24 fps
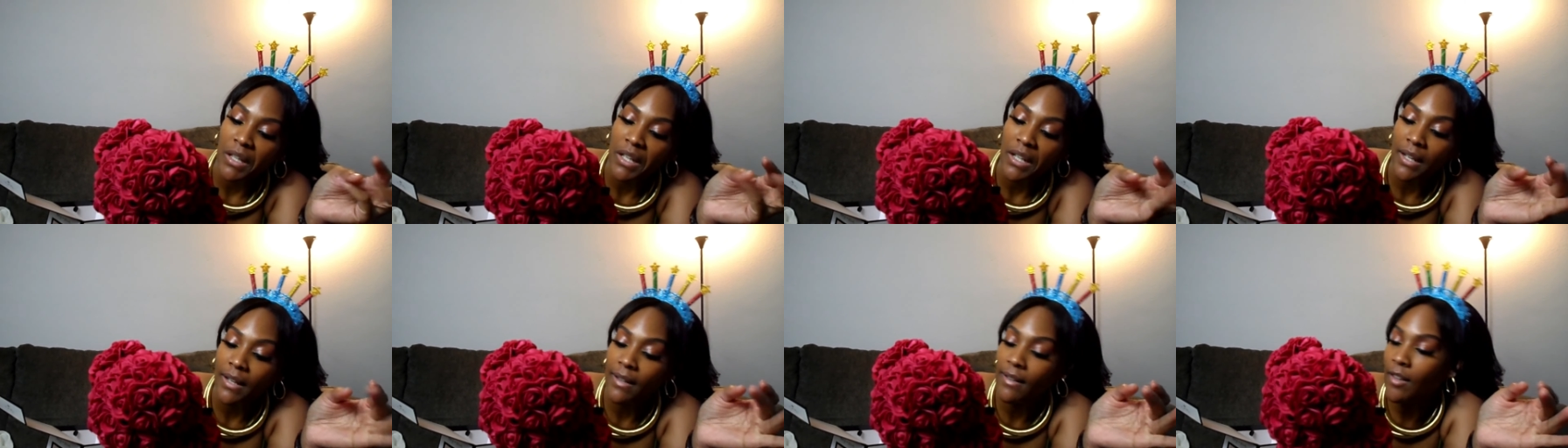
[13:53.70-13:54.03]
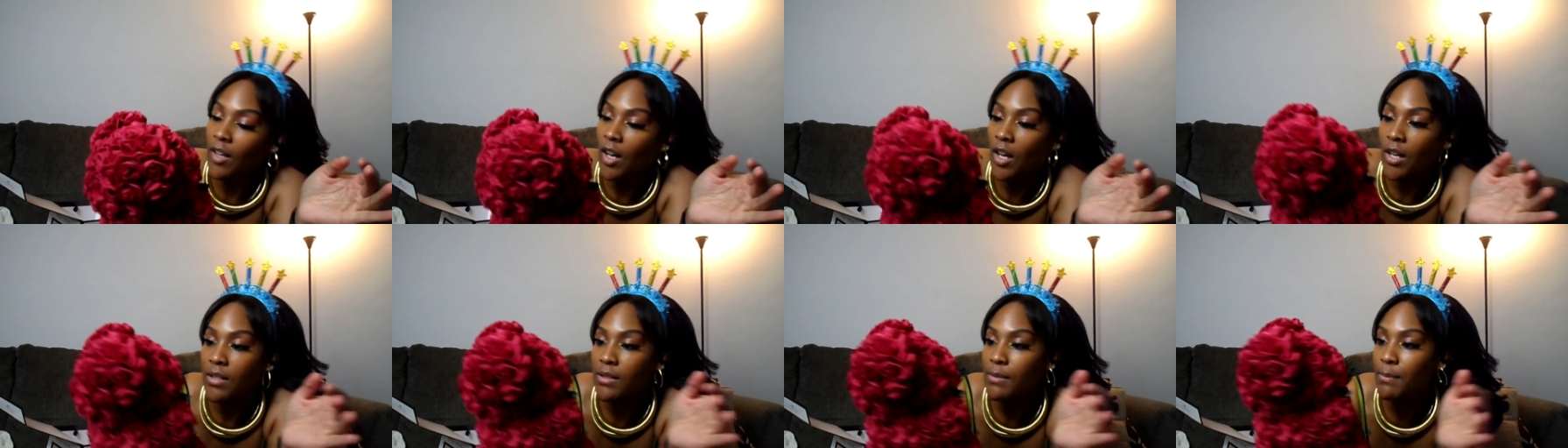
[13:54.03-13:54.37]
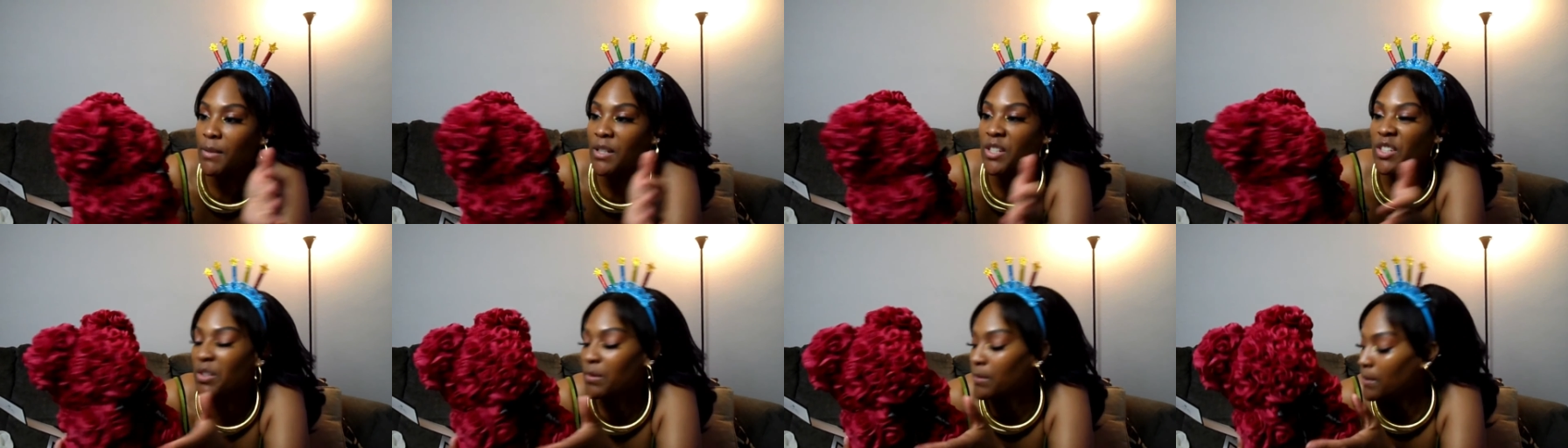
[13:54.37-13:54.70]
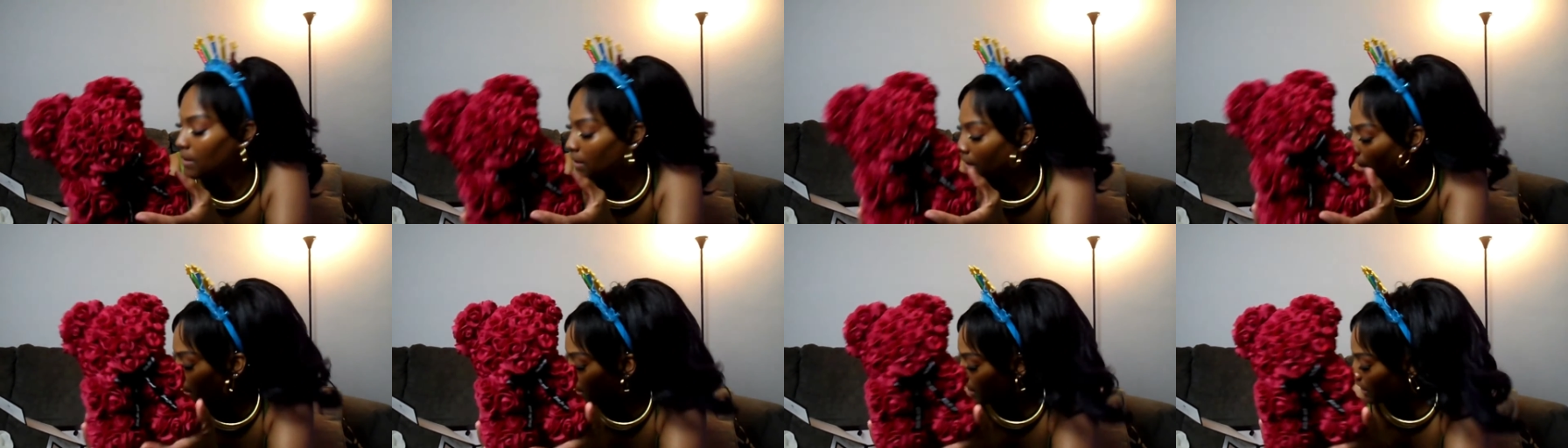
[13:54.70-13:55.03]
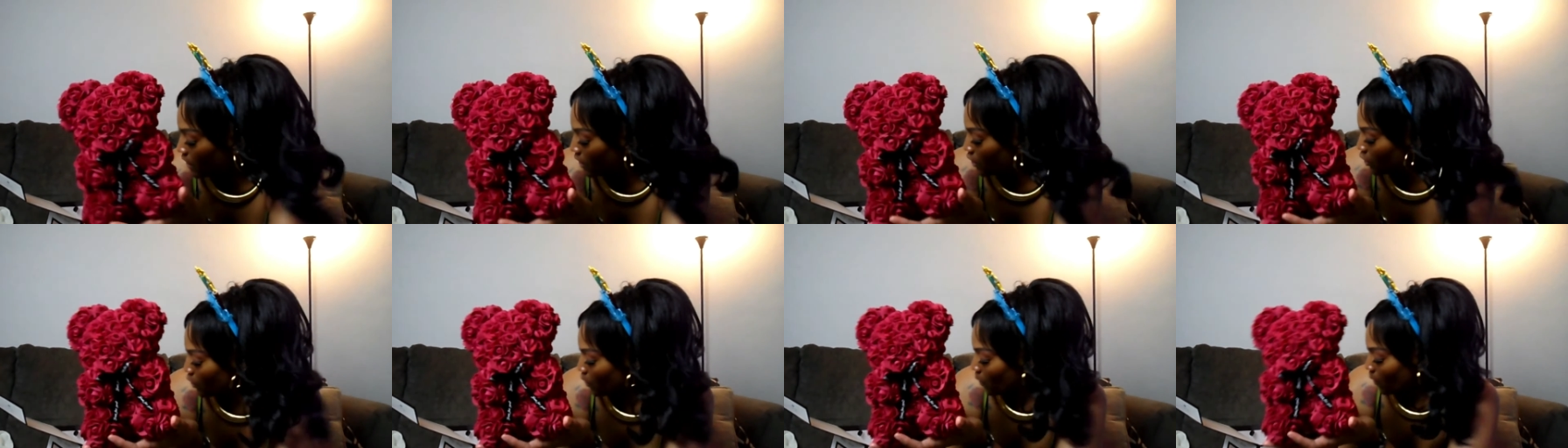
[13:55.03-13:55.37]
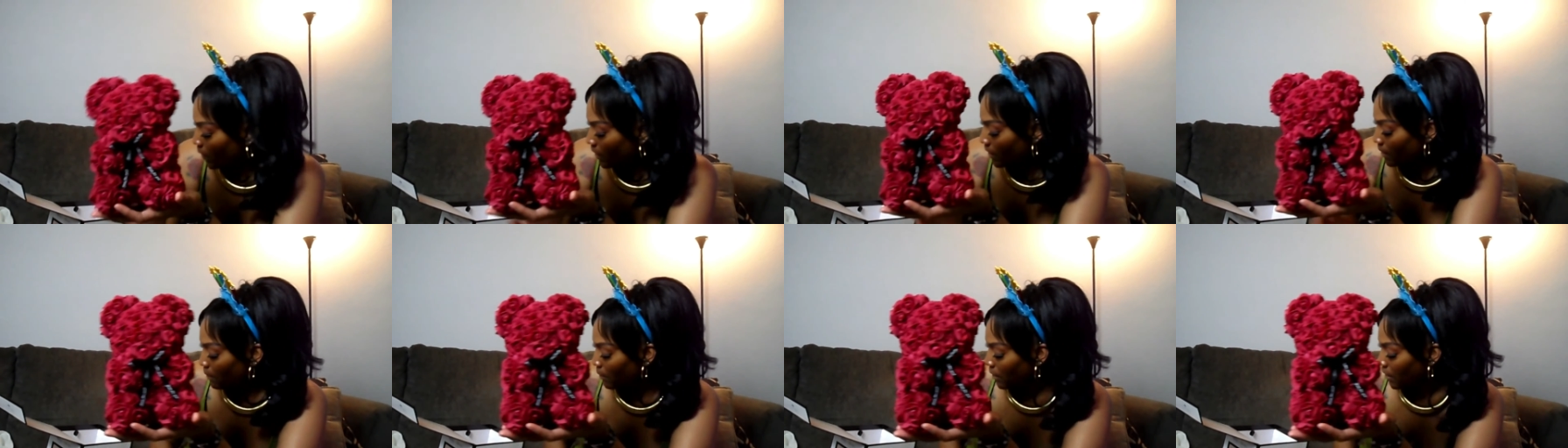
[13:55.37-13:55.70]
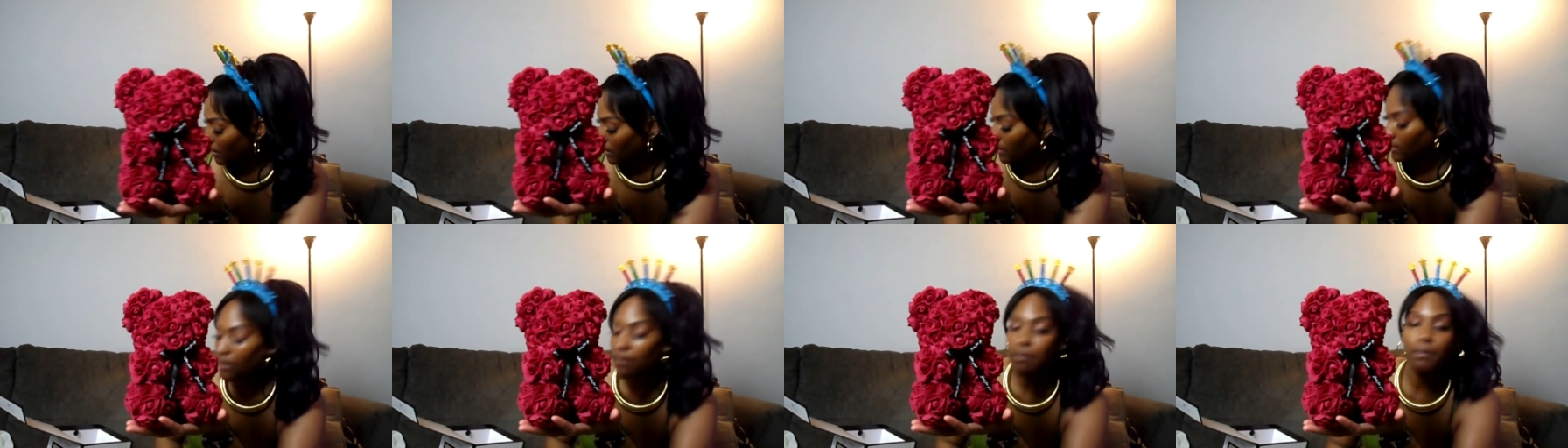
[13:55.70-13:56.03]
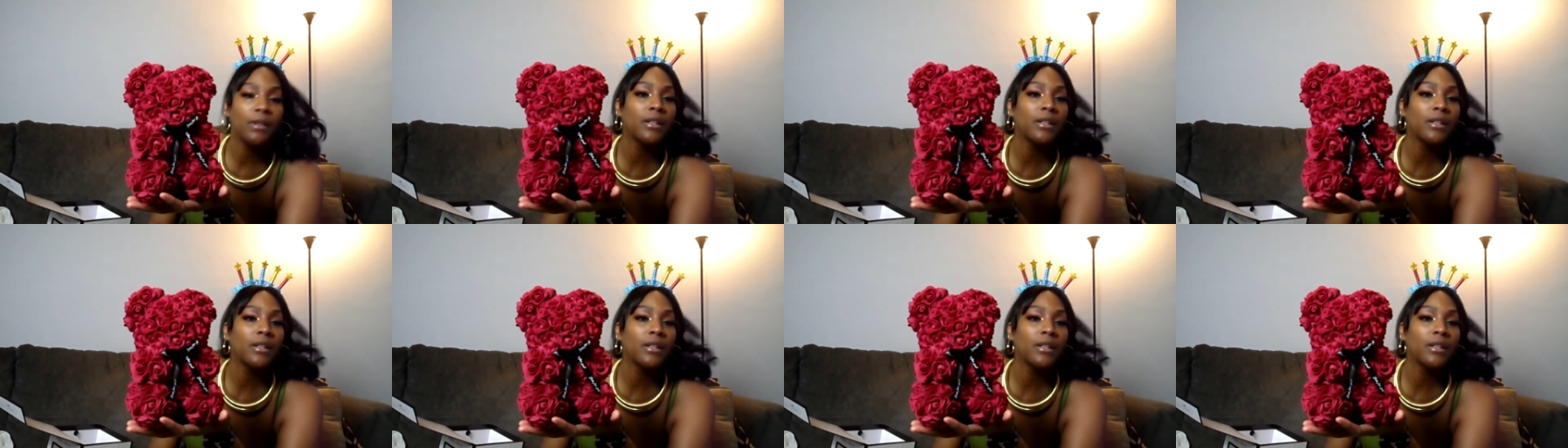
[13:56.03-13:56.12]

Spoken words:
It didn't cost much. It was like $20,